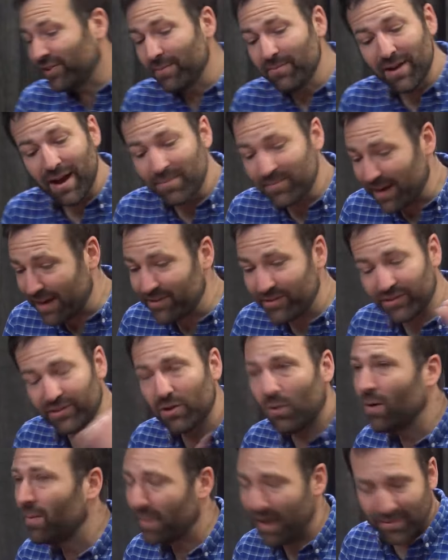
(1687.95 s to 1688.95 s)
sometimes I just
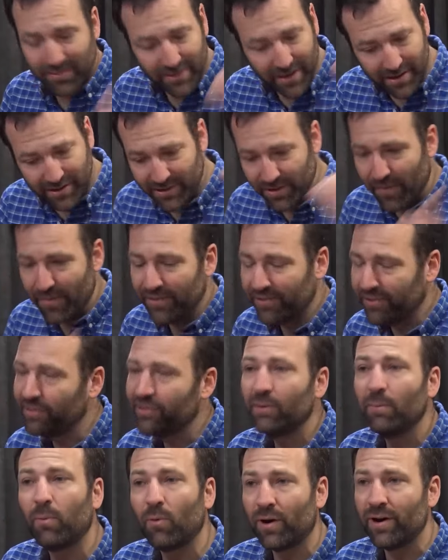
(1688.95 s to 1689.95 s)
go up. I've said, you know, this
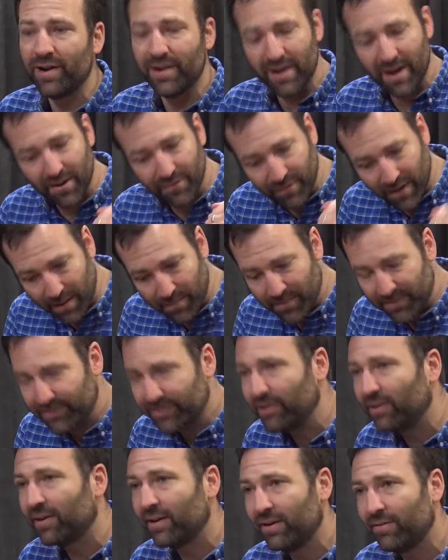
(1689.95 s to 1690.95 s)
is important enough. I'm
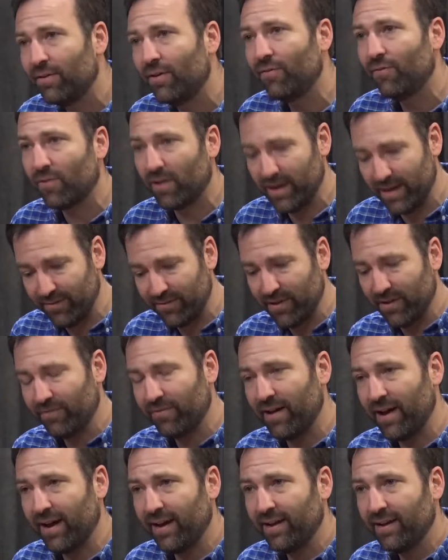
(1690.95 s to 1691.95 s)
still going to vote for it, even
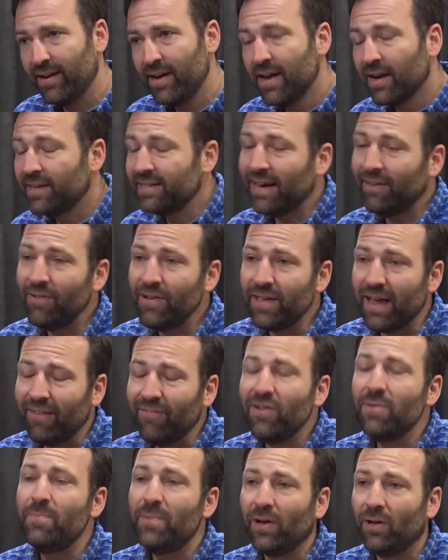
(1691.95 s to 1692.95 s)
if I because every
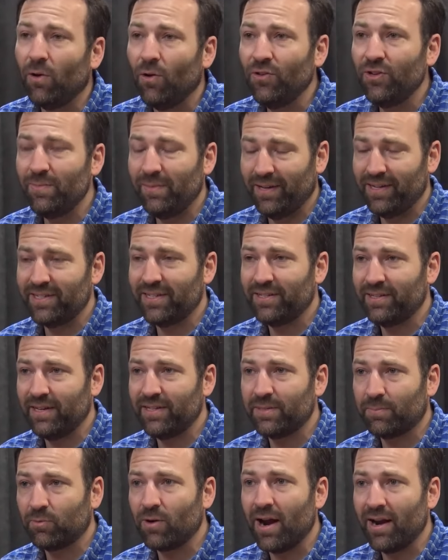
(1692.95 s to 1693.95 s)
every bill ultimately is a,
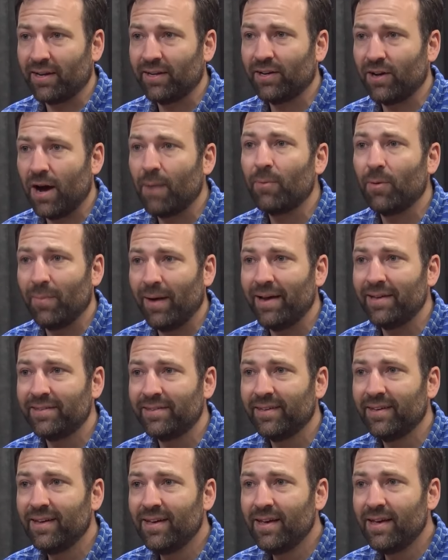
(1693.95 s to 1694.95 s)
is a product of
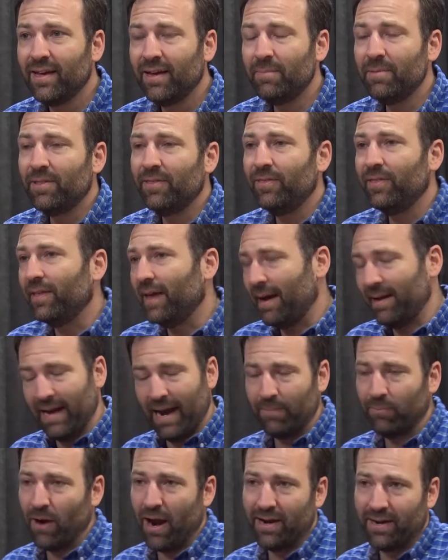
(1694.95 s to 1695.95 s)
compromise. I mean,
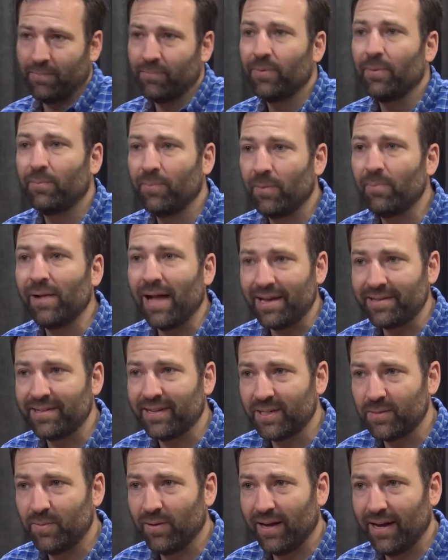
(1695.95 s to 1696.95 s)
I, I brought up the, the
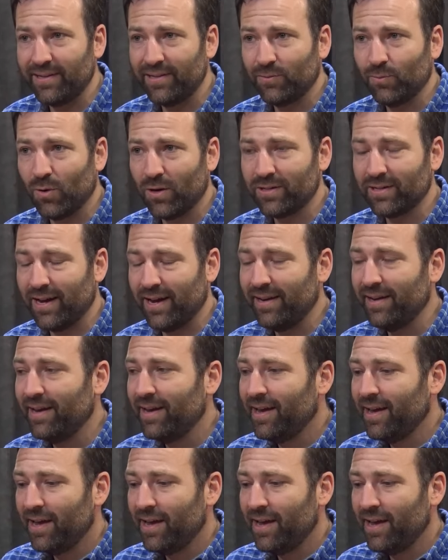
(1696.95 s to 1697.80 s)
plastics bill I just worked on